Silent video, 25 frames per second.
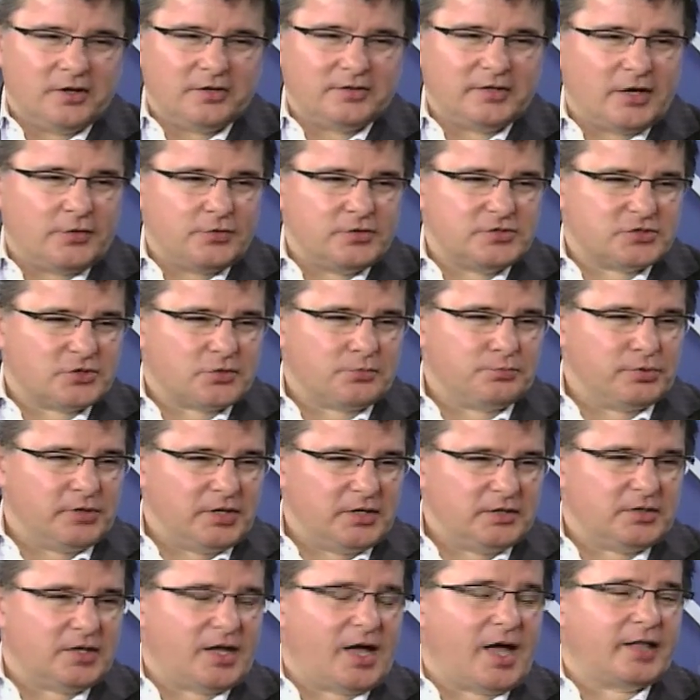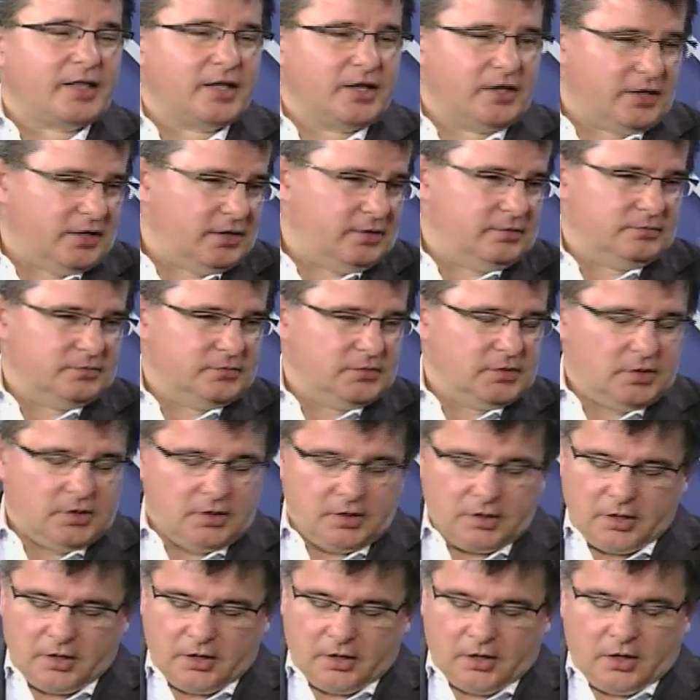Now it's complete anarchy.
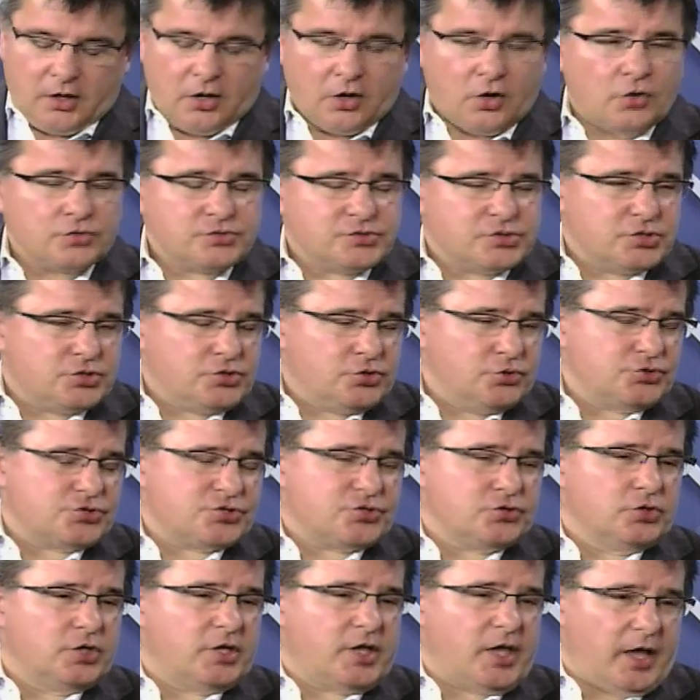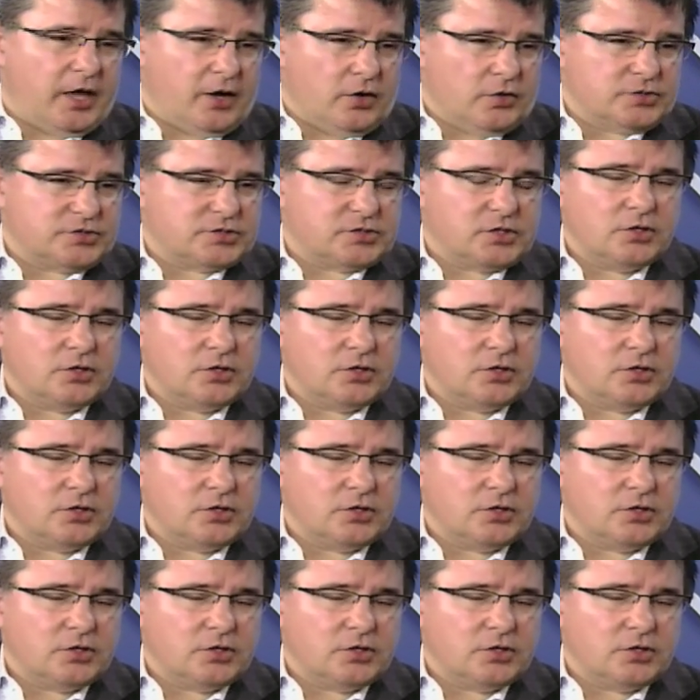Constitutional chaos.